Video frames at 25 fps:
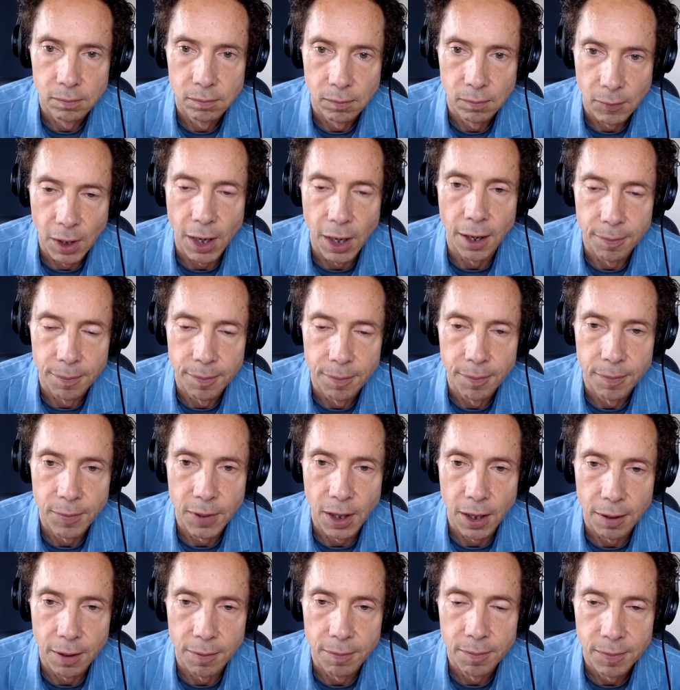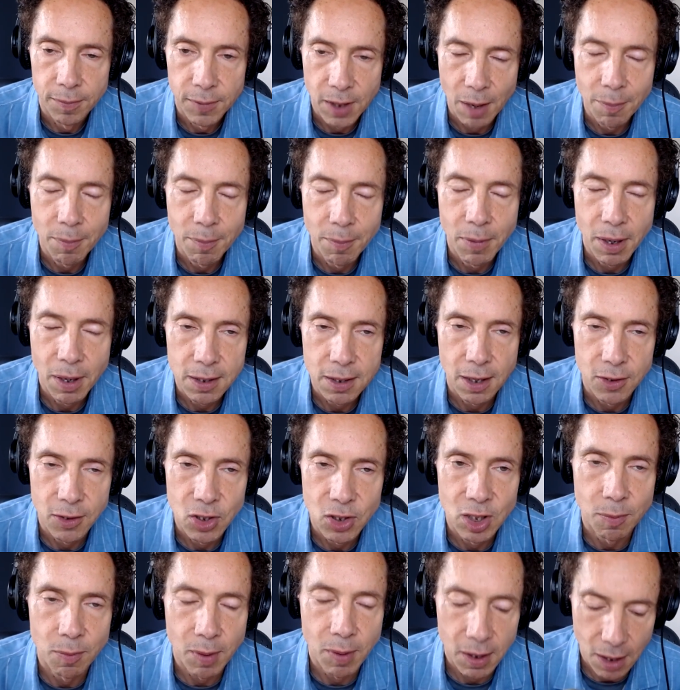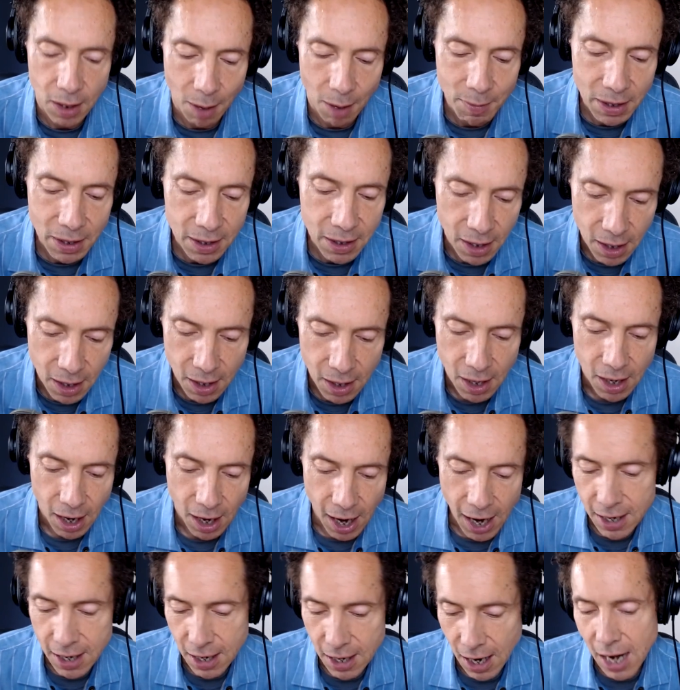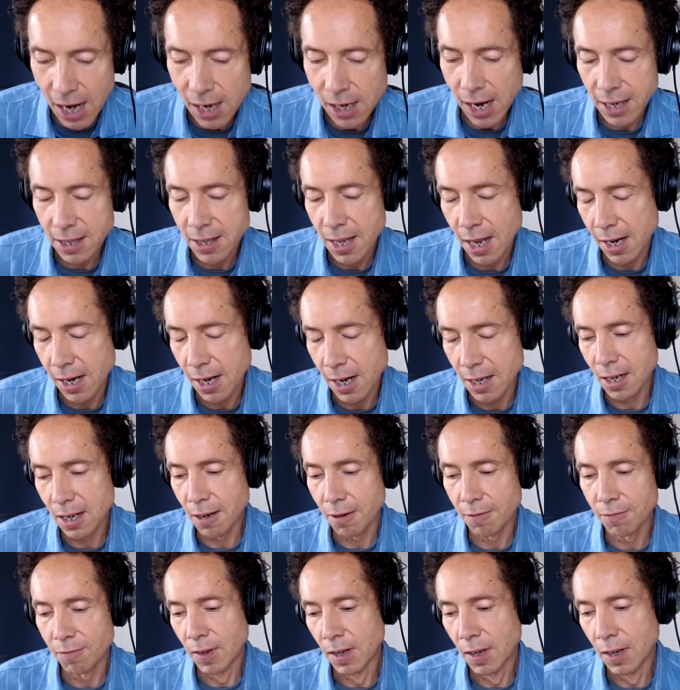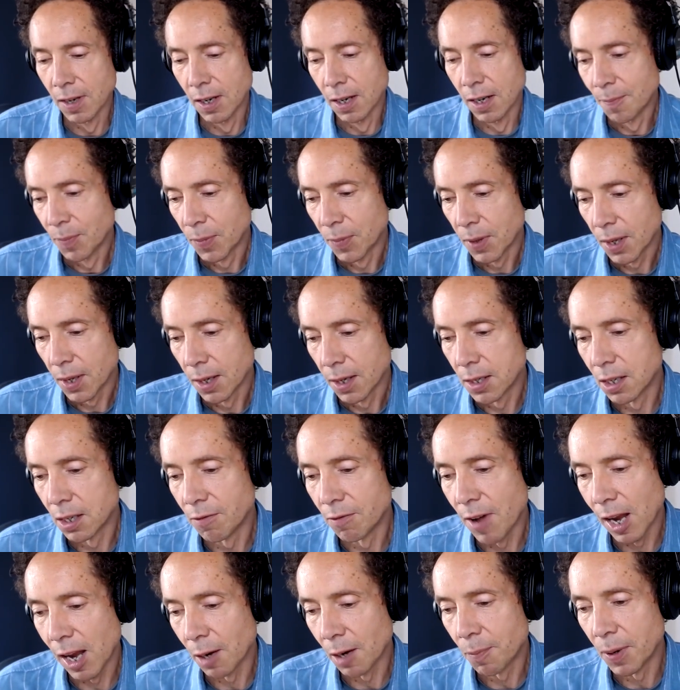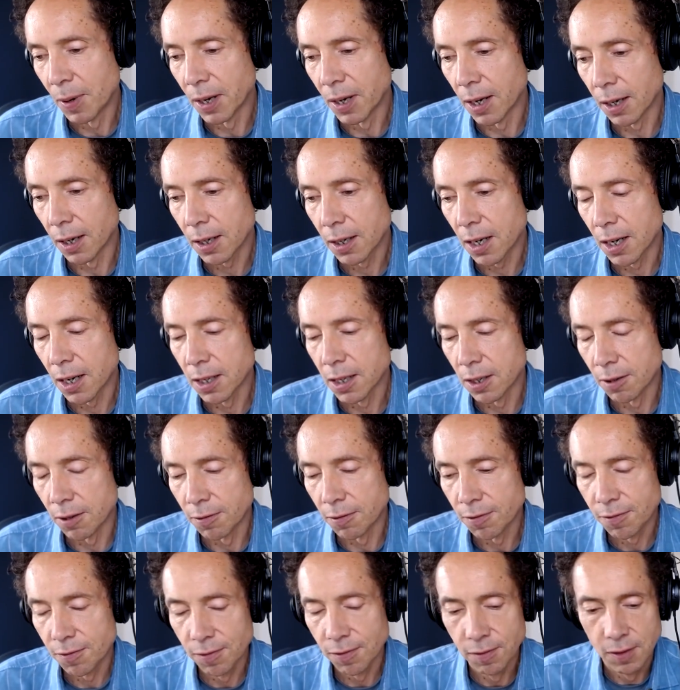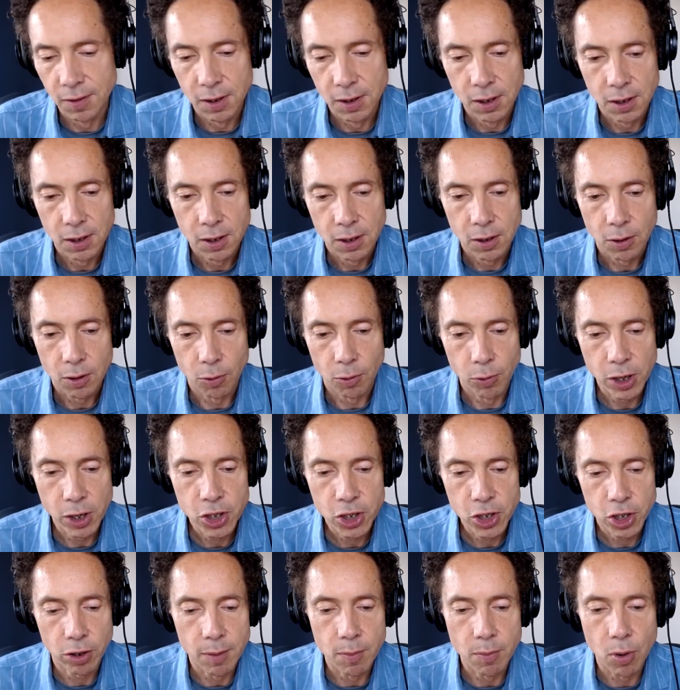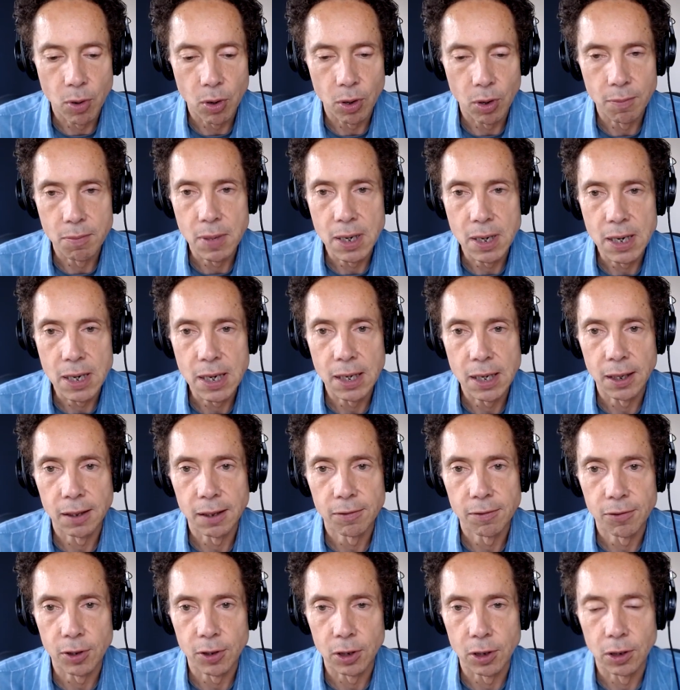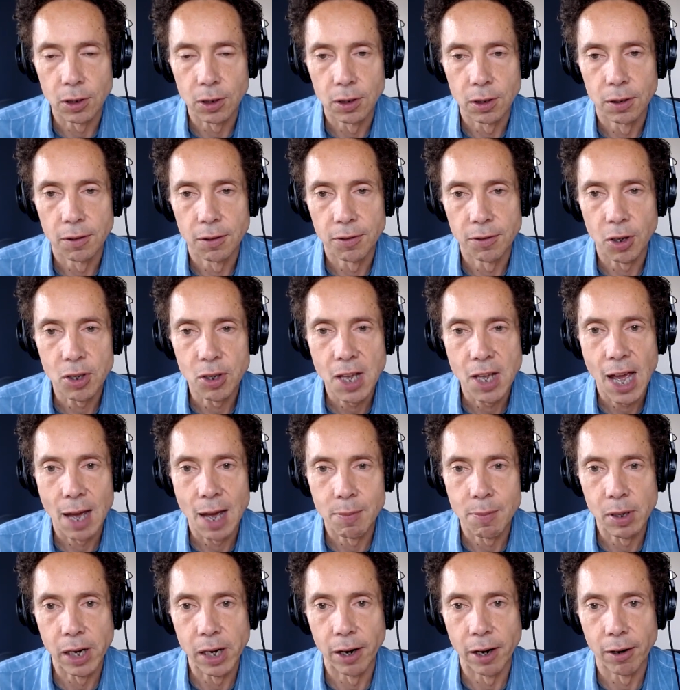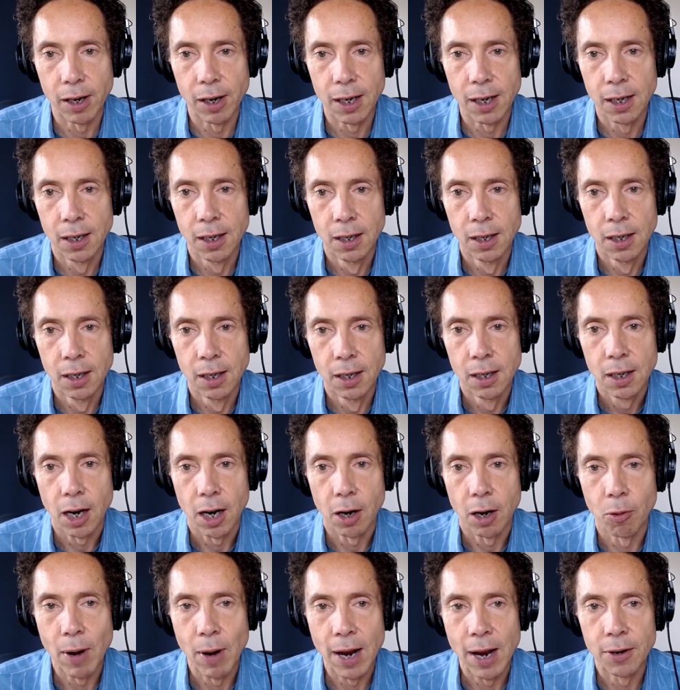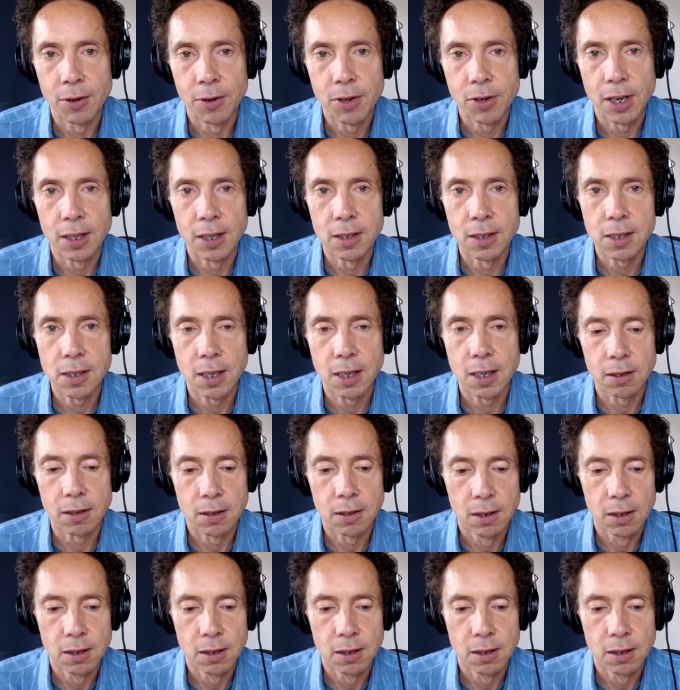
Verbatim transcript: Yeah, yeah, that makes sense to me. I mean, I, I like that idea of developing a kind of richer and more meaningful vocabulary around things that